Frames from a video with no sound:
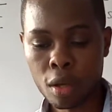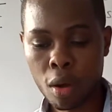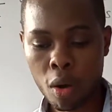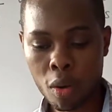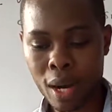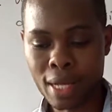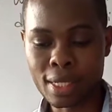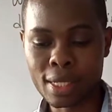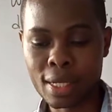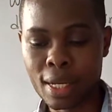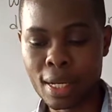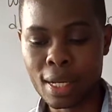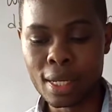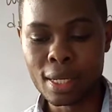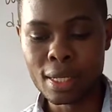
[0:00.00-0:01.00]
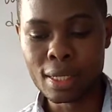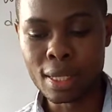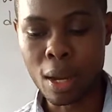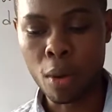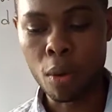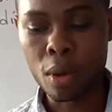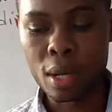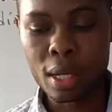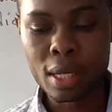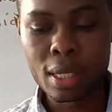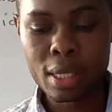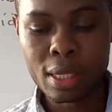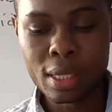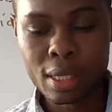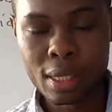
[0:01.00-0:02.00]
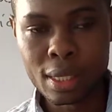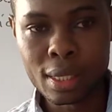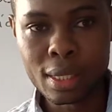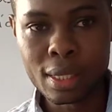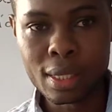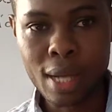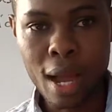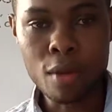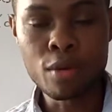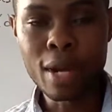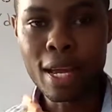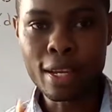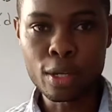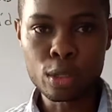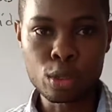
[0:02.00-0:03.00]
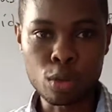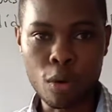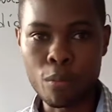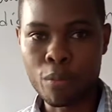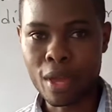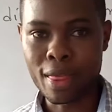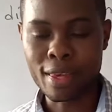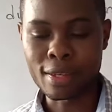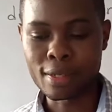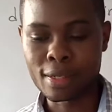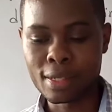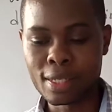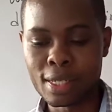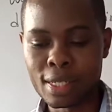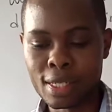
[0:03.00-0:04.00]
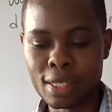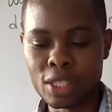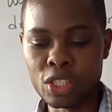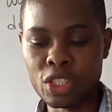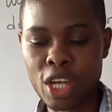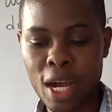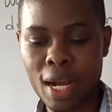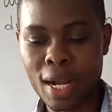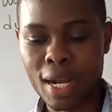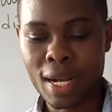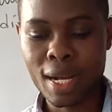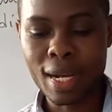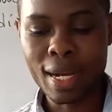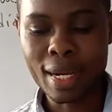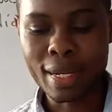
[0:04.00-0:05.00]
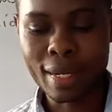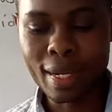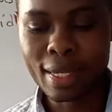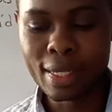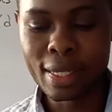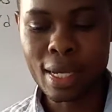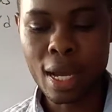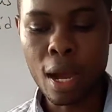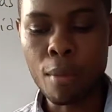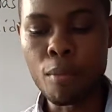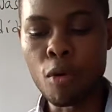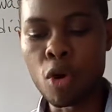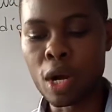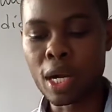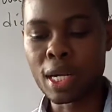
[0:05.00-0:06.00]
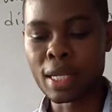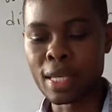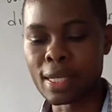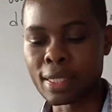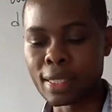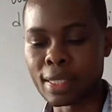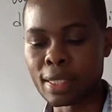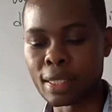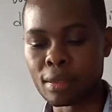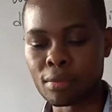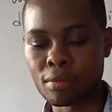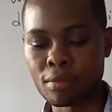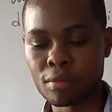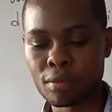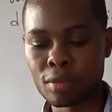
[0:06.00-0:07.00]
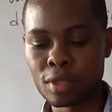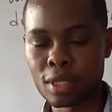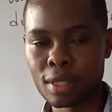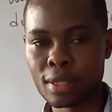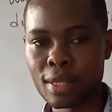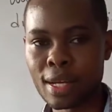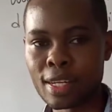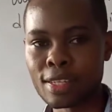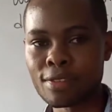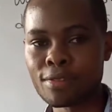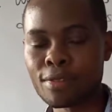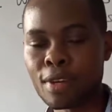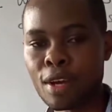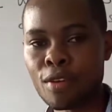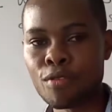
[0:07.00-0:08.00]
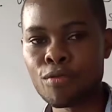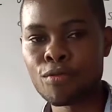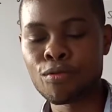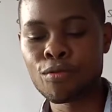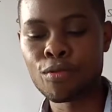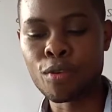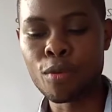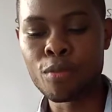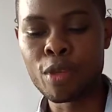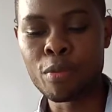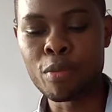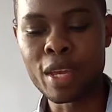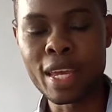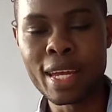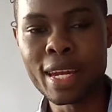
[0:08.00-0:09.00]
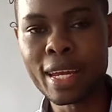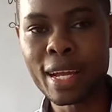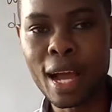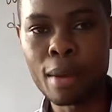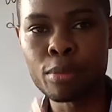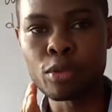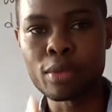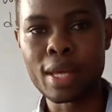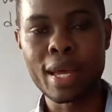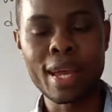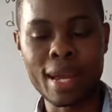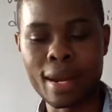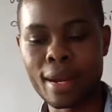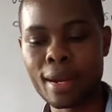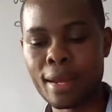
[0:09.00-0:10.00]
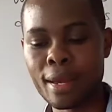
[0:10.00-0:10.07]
Alright, now, I would like you to compare this. Jack read a book yesterday. That is from the beginning up to the end.